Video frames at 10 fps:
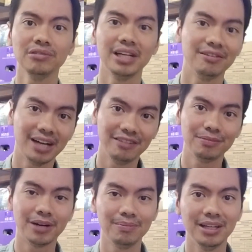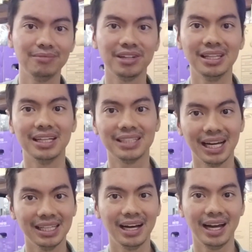Whenever I have a problem with
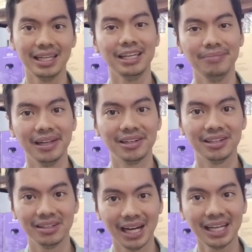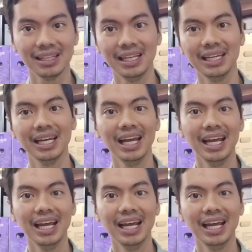Lazada, I email her directly.